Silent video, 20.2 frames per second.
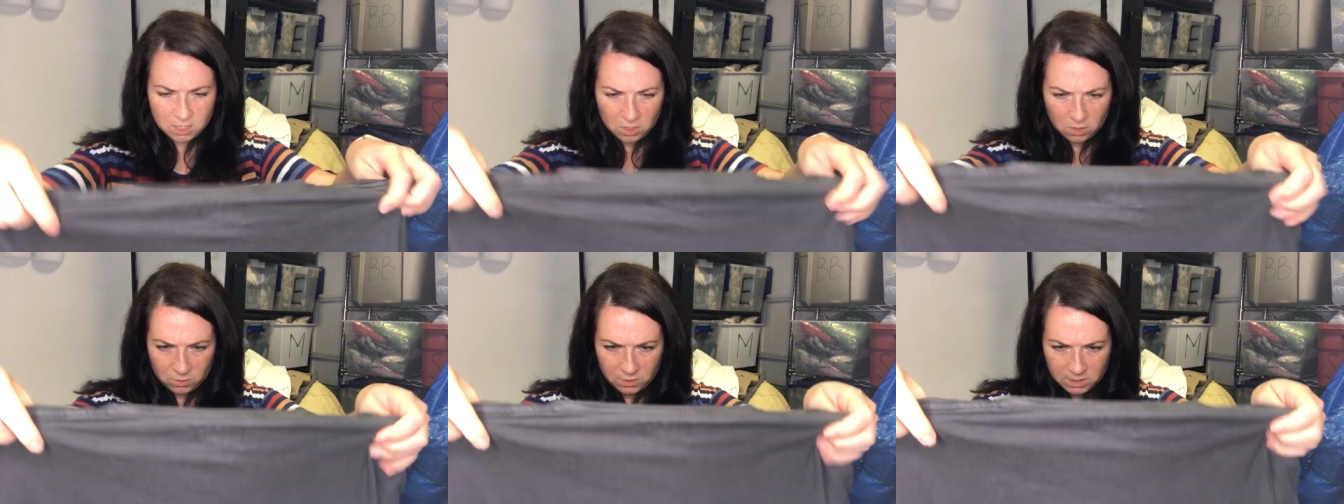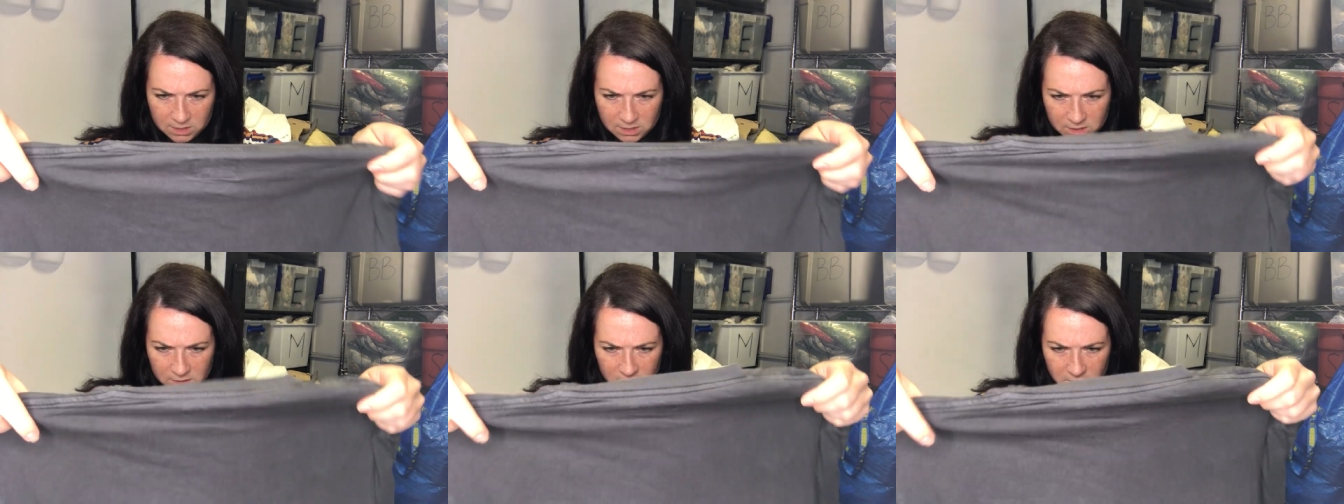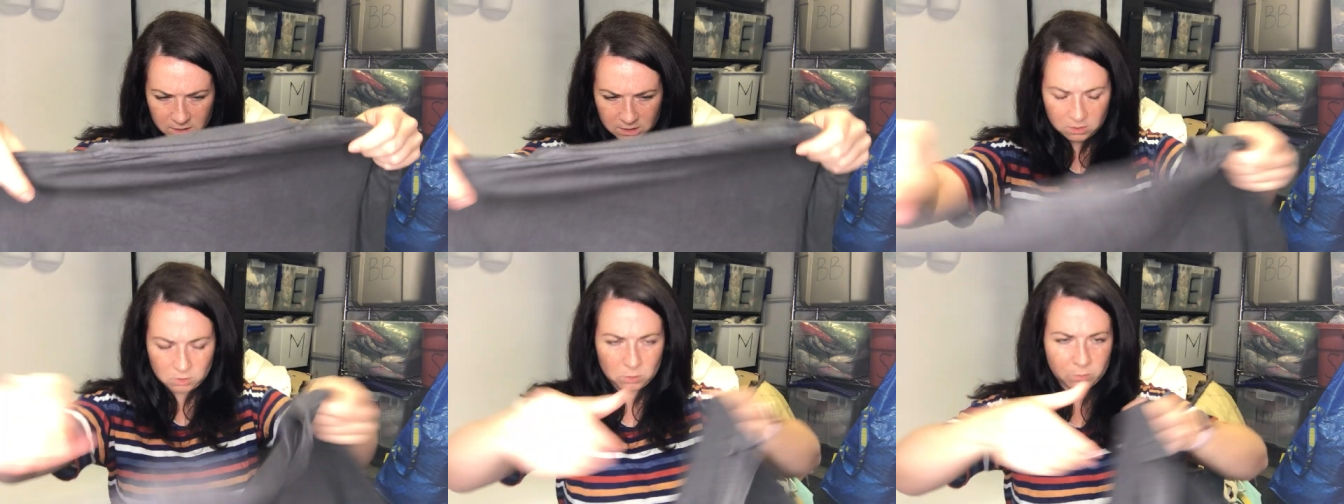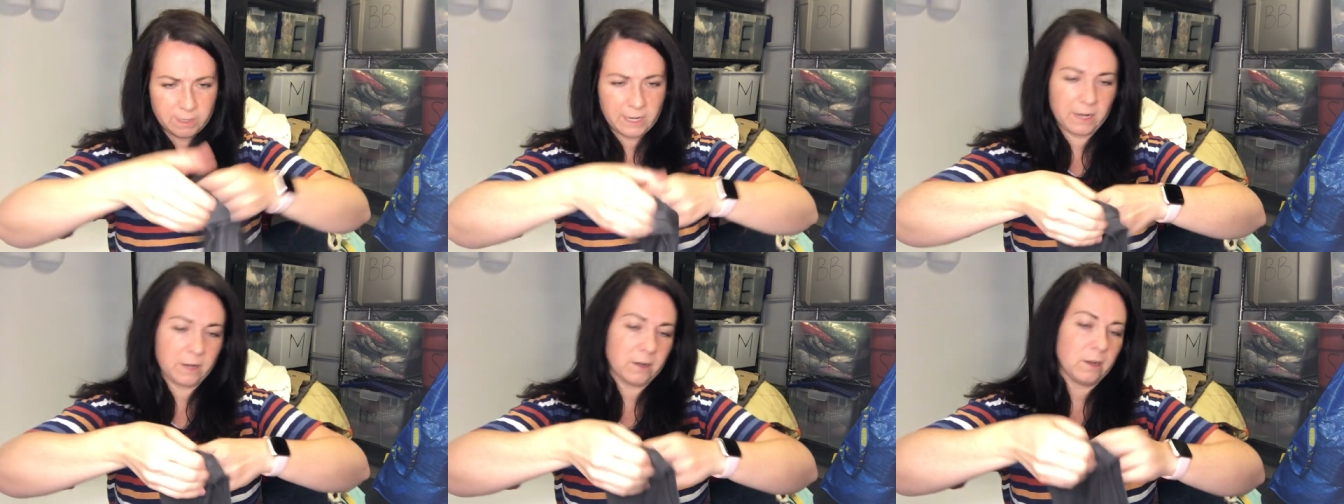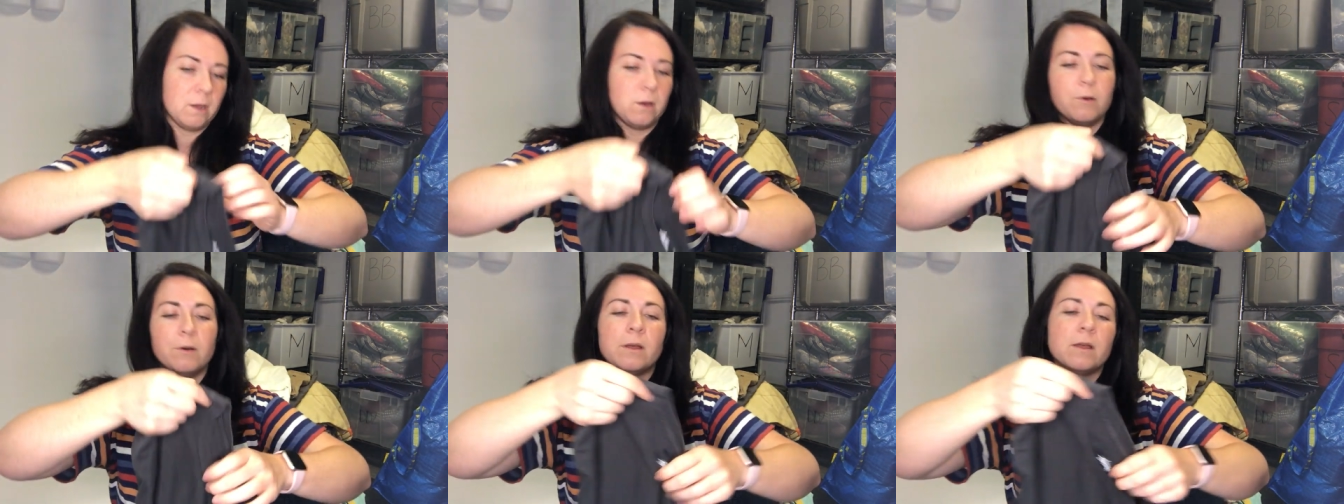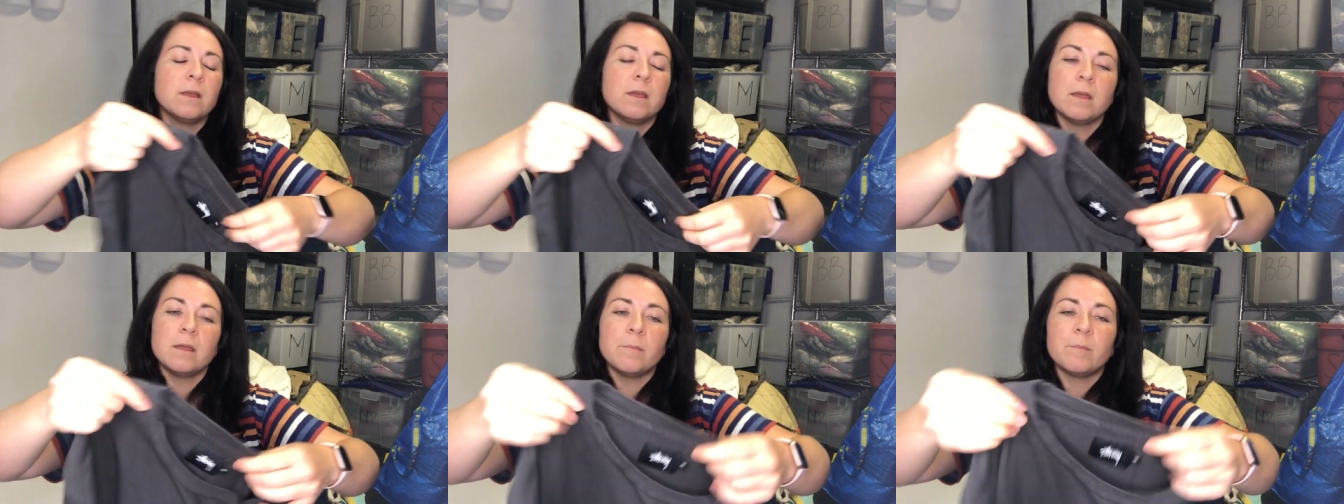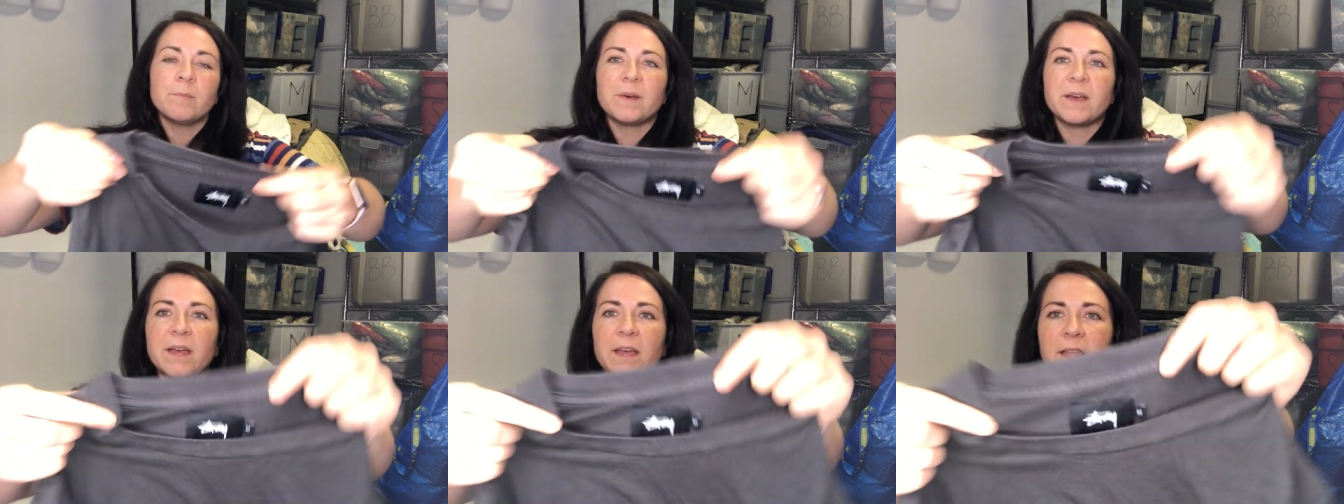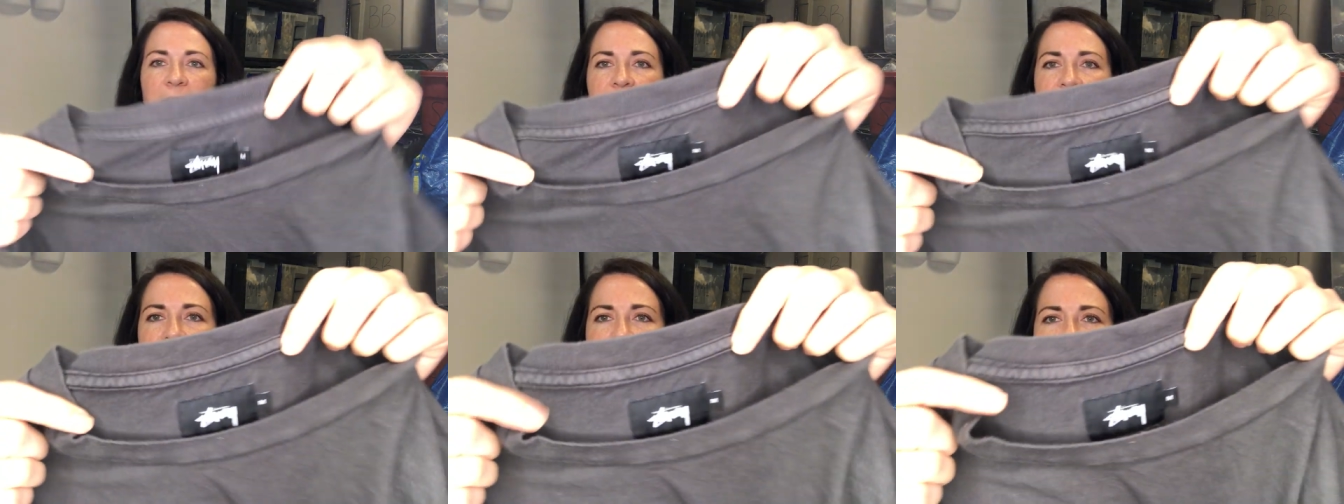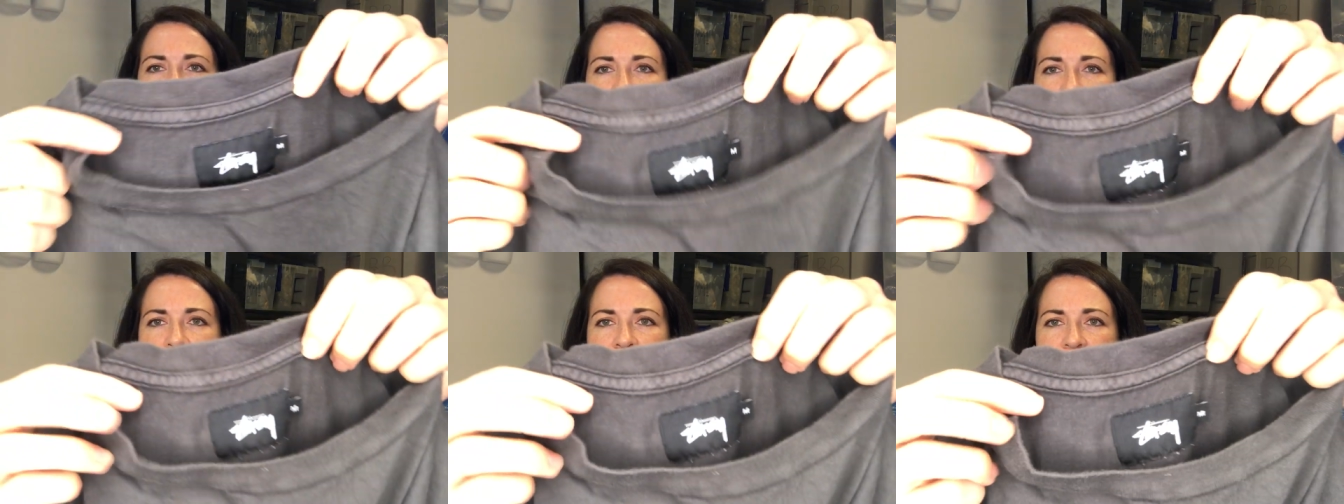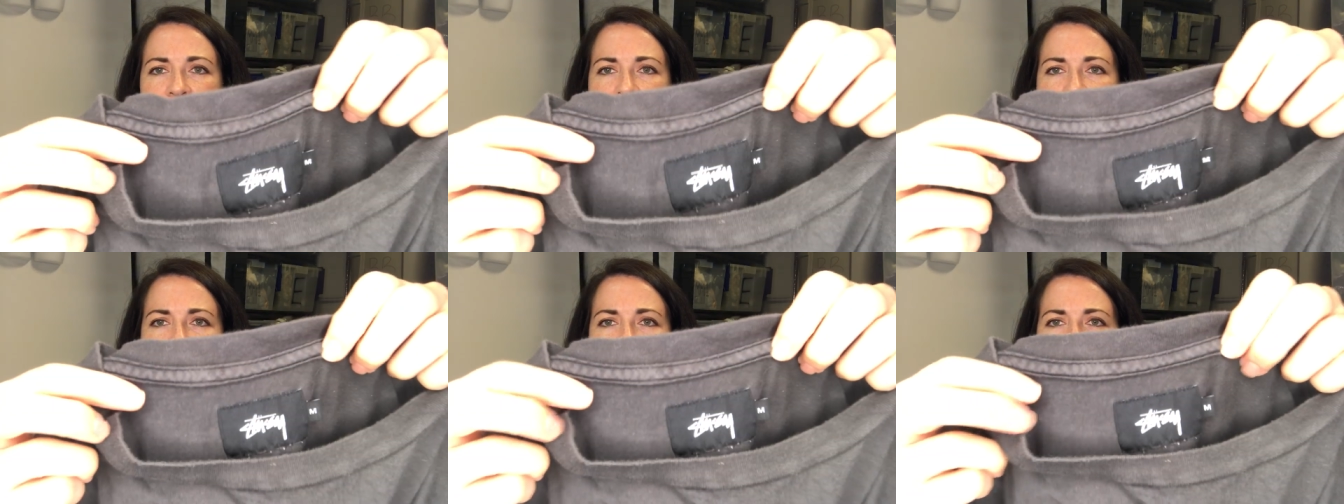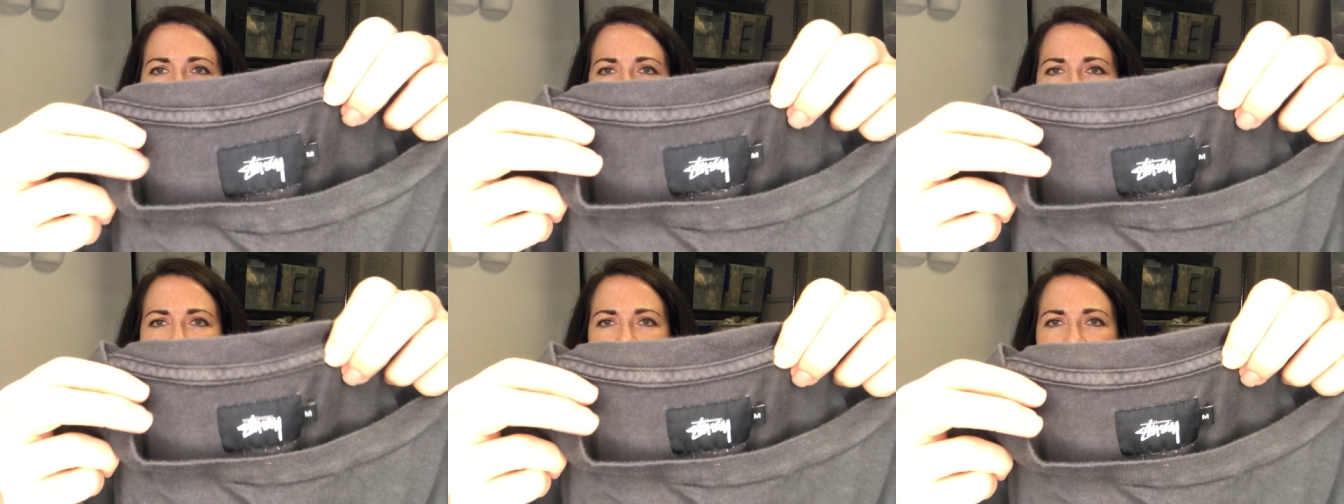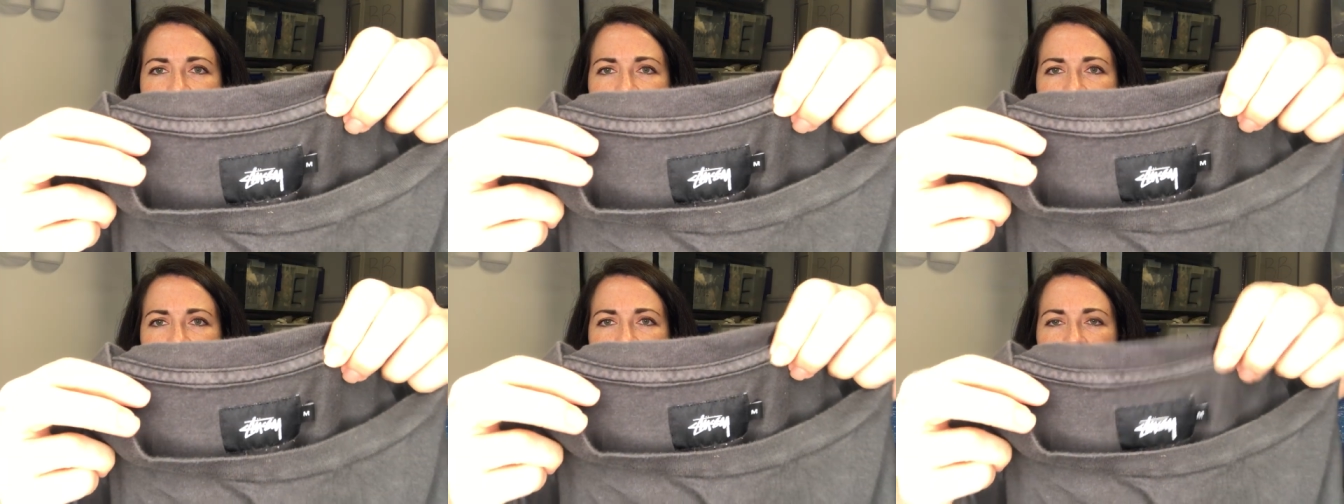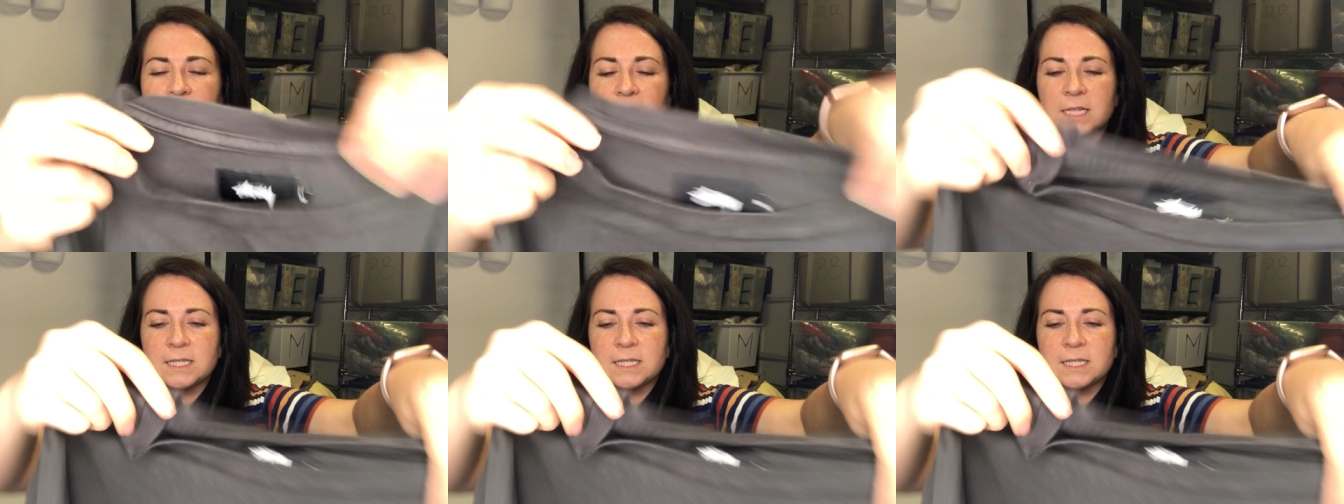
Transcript: Oh, this is just a little rando, but this is a Stussy t-shirt.